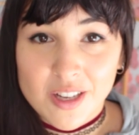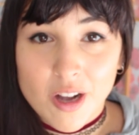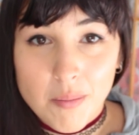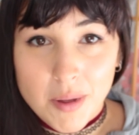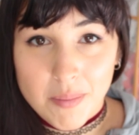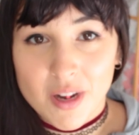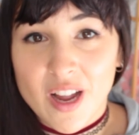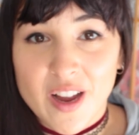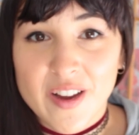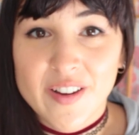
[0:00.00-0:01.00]
comment
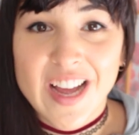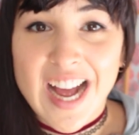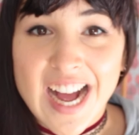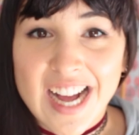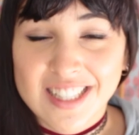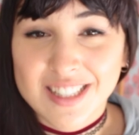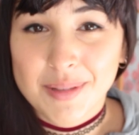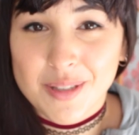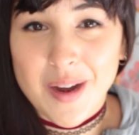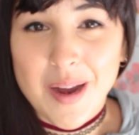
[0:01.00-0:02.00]
below and
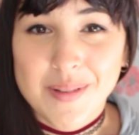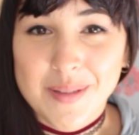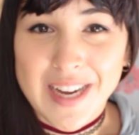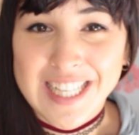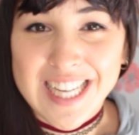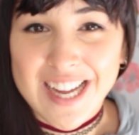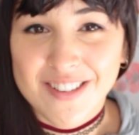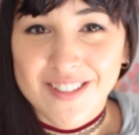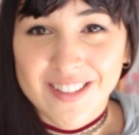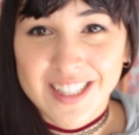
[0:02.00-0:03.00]
subscribe to my
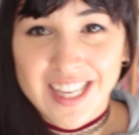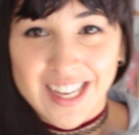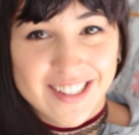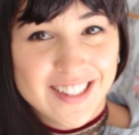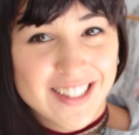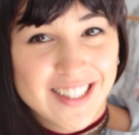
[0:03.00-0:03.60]
channel here.